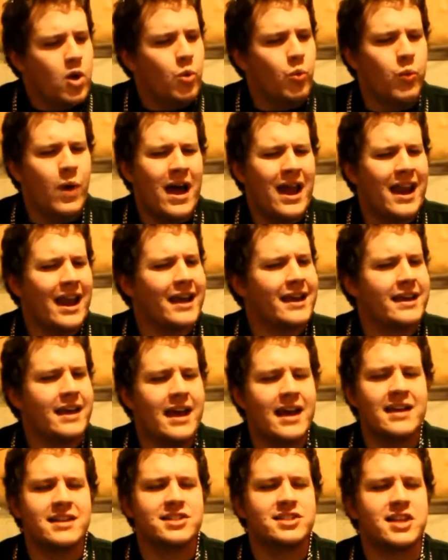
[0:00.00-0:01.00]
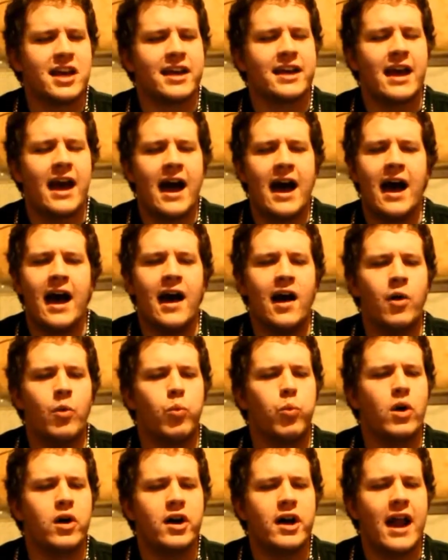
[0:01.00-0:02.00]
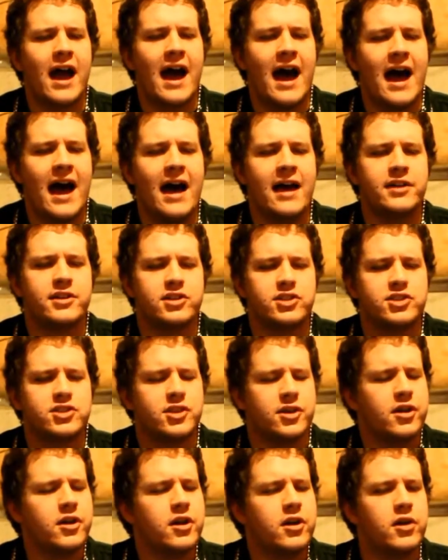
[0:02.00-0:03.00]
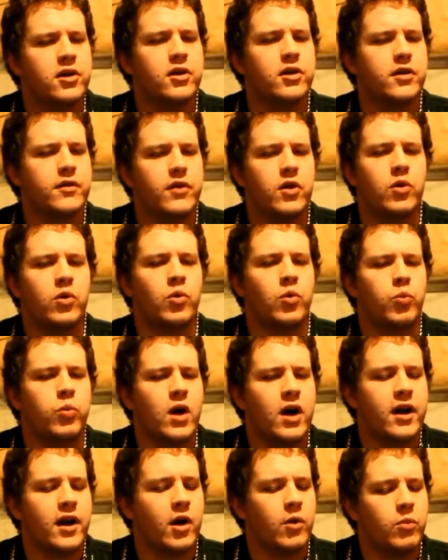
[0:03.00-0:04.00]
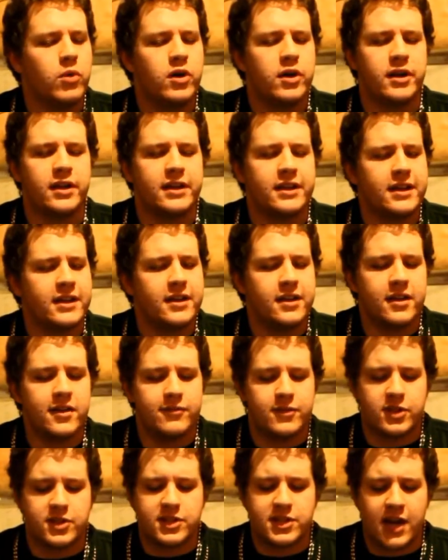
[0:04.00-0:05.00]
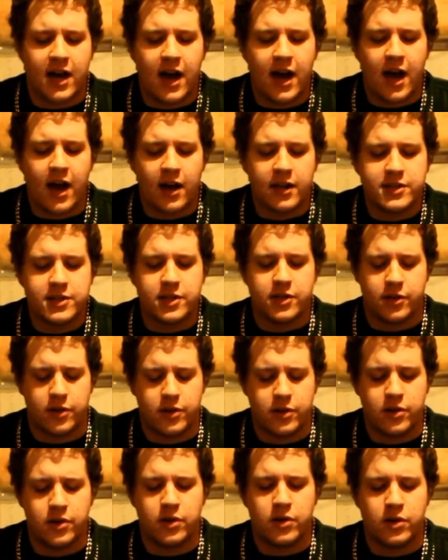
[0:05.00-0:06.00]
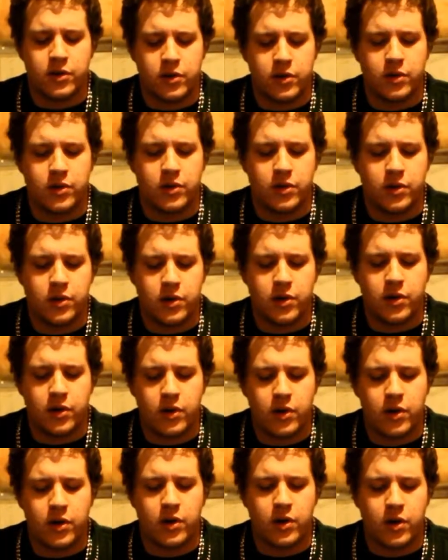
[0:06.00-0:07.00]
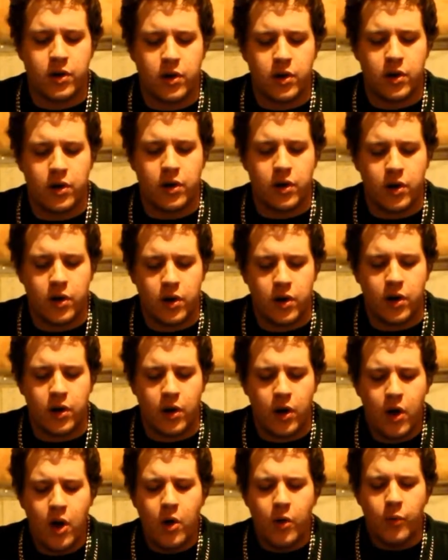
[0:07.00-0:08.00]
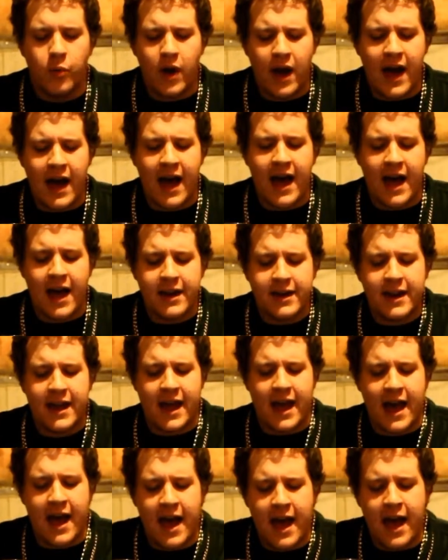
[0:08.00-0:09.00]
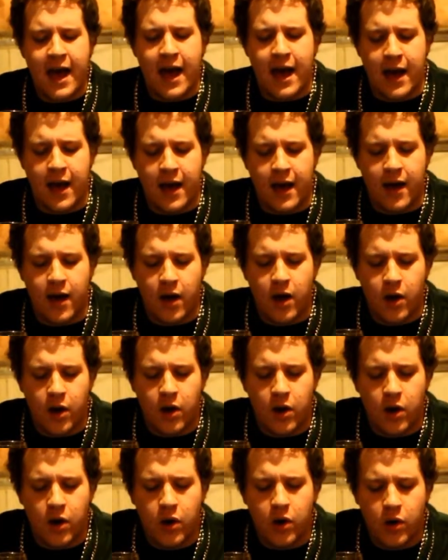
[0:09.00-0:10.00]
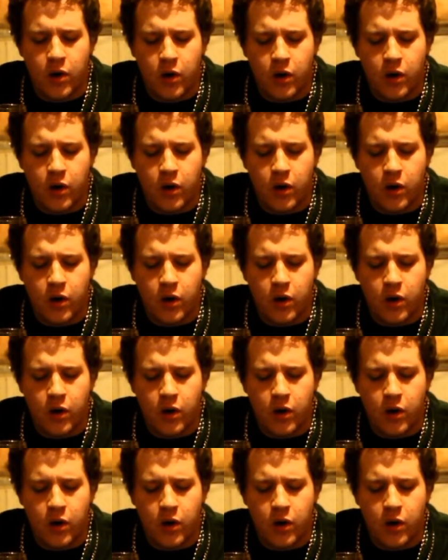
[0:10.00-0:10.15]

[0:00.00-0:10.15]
Well, I guess I got what I deserve, or what I wouldn't give to talk to her right now.